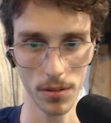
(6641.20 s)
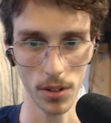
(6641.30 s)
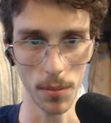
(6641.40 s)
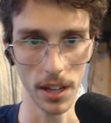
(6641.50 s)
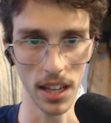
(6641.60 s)

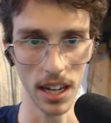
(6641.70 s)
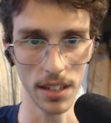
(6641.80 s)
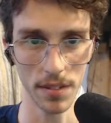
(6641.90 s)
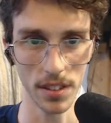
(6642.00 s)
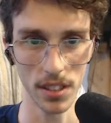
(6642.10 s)
my
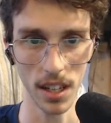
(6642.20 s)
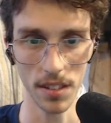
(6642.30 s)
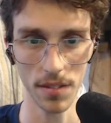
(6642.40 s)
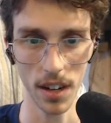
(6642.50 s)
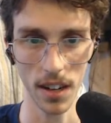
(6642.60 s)
life and
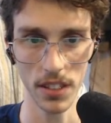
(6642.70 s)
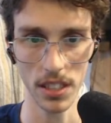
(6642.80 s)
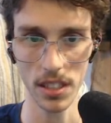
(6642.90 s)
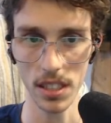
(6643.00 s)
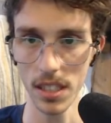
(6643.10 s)
stuff,
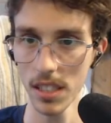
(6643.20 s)
obviously.